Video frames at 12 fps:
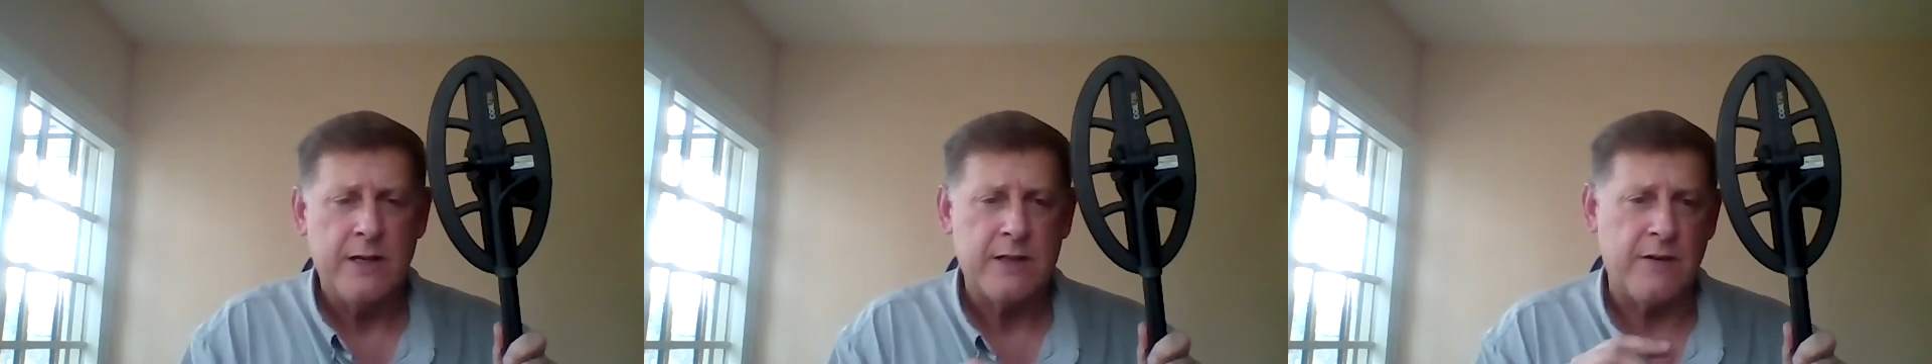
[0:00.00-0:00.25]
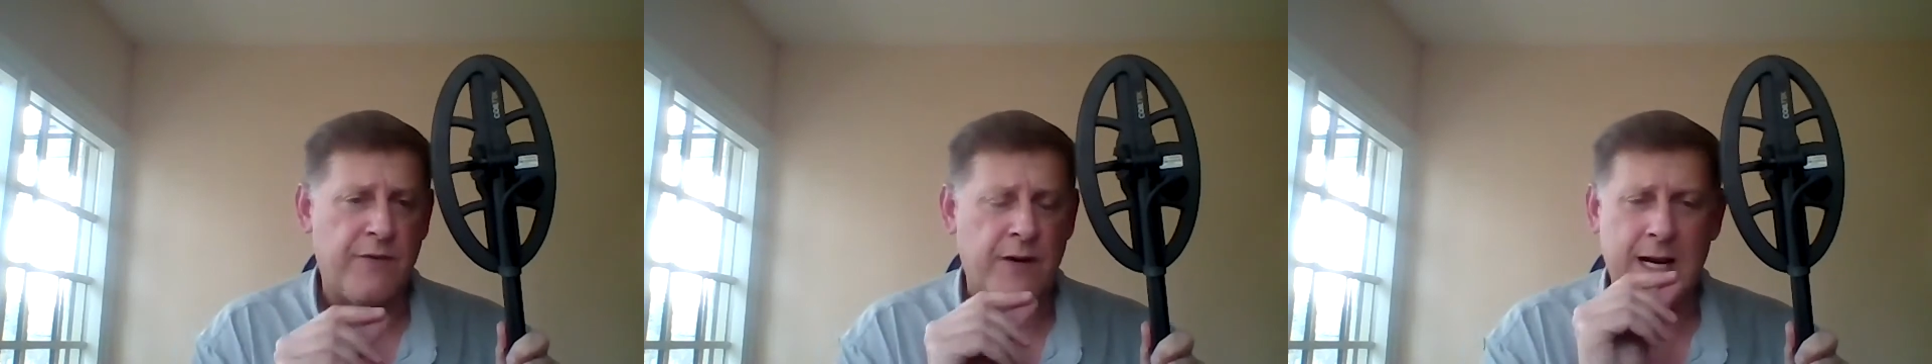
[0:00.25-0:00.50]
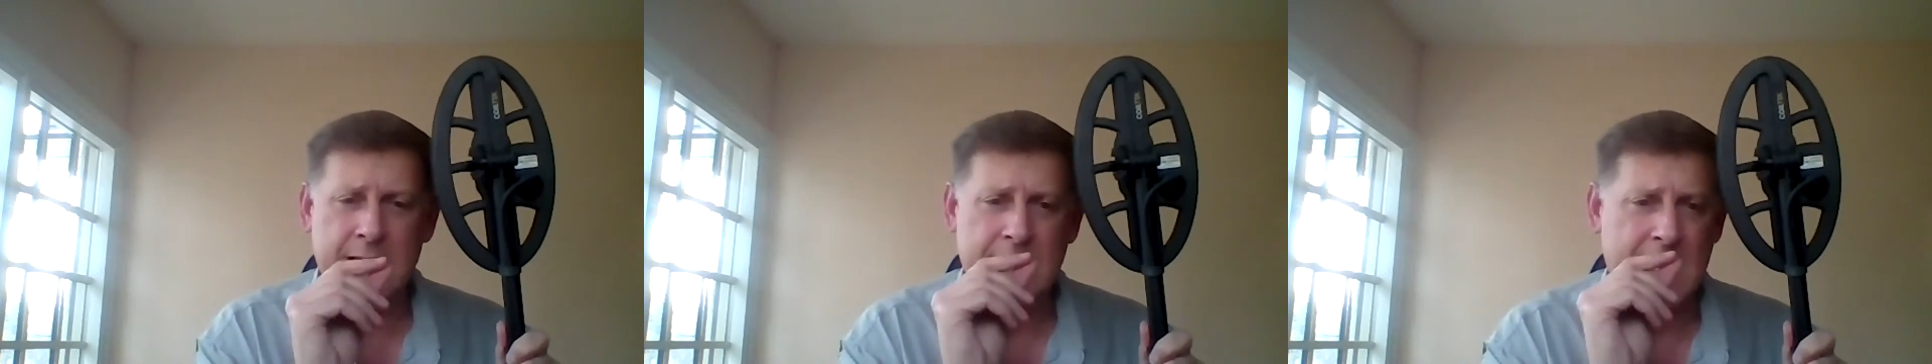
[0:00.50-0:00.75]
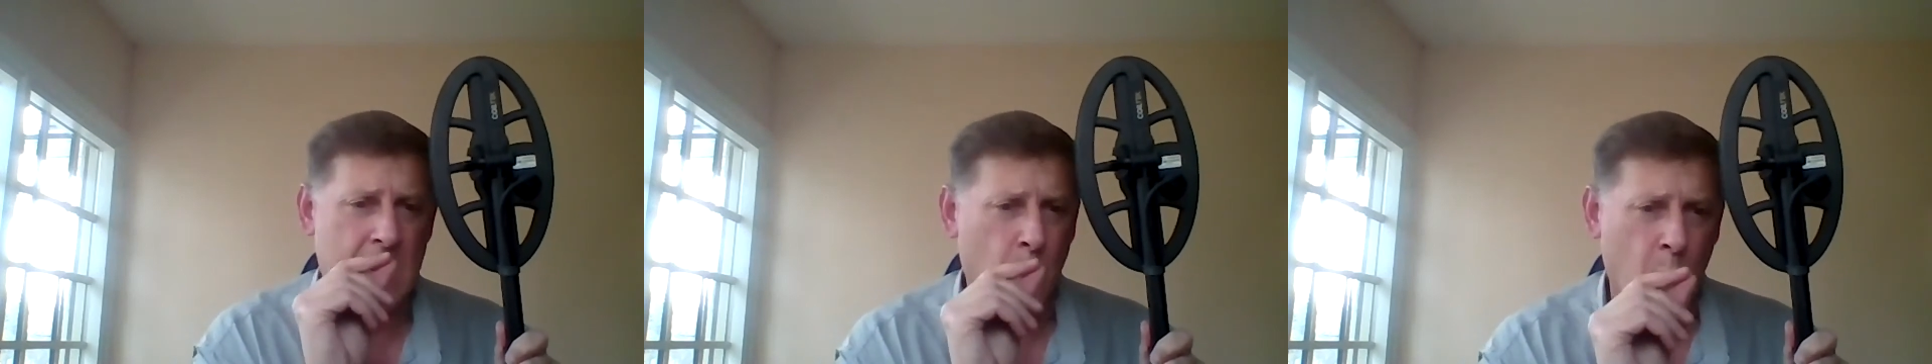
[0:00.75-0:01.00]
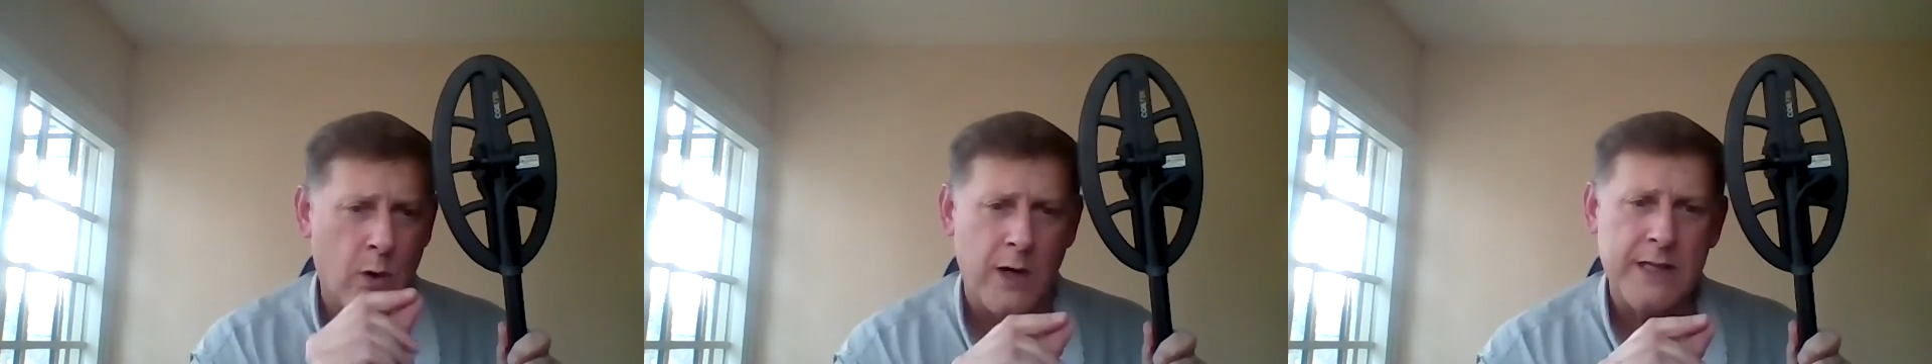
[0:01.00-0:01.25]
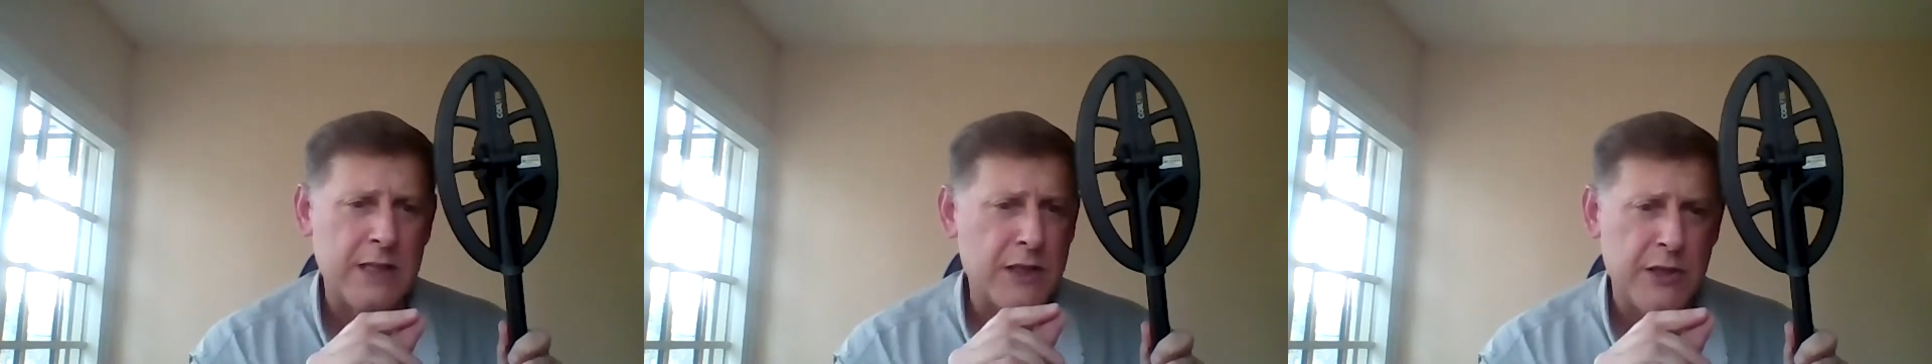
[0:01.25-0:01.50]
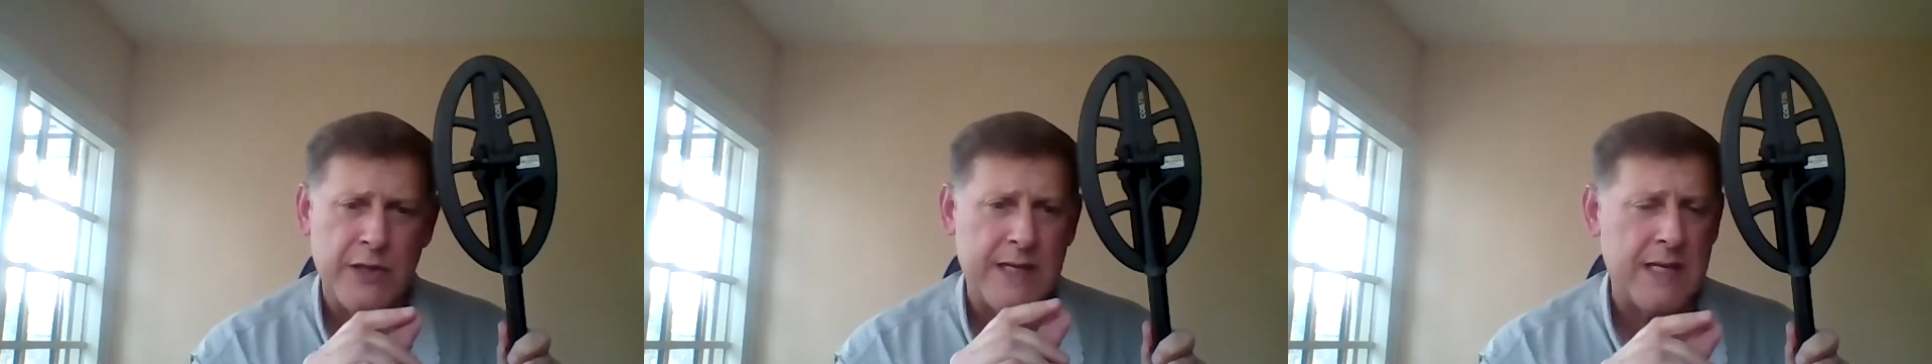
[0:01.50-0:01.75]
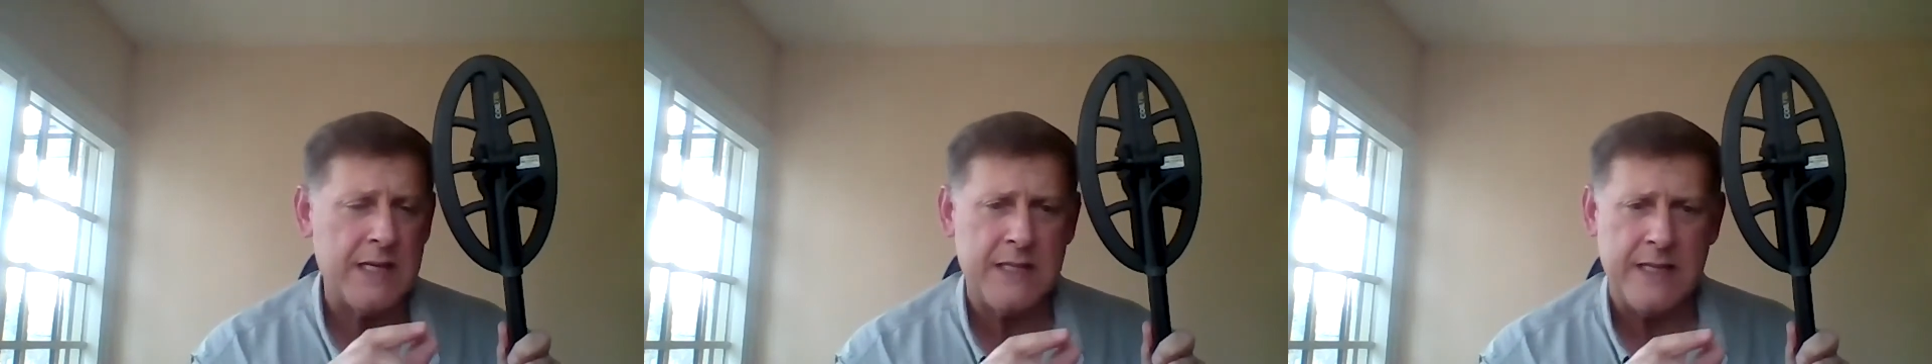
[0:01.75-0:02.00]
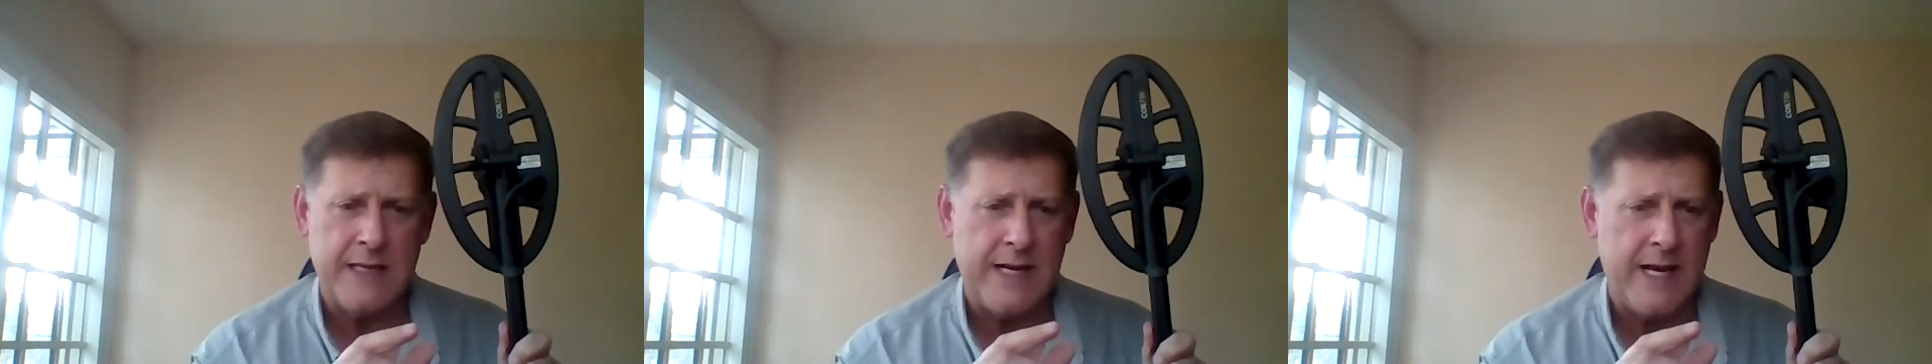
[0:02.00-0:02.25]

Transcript: to find that one good Indian